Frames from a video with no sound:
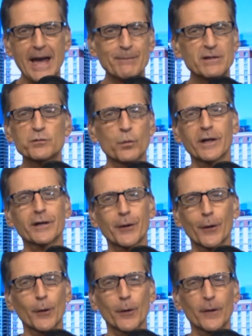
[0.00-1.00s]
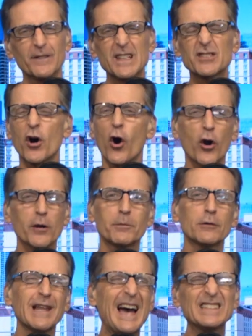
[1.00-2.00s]
famines would occur in these
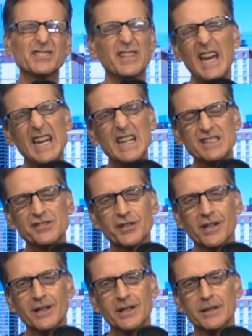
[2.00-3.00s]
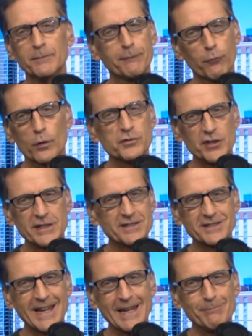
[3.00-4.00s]
horrible last days before
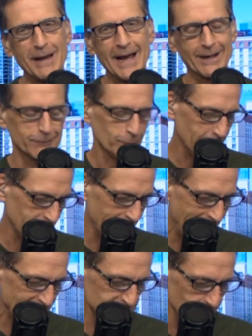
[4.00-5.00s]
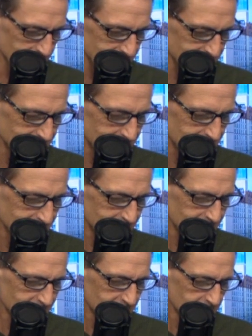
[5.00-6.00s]
Jesus came back. Well, actually,
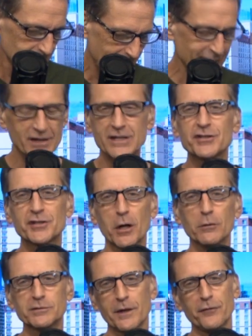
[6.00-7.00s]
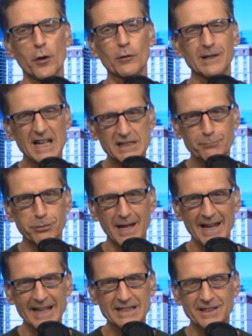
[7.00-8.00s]
evidence shows that there are less
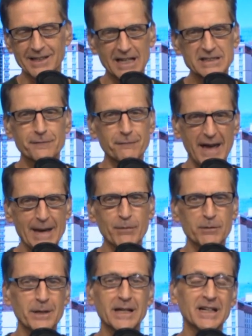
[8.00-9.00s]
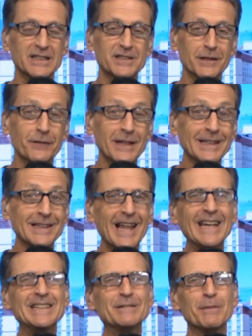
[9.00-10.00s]
plagues and less famine because of the
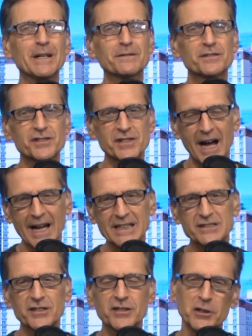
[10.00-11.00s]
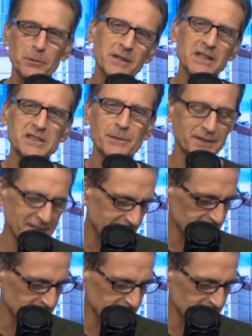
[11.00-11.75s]
enlightenment of science and humanism and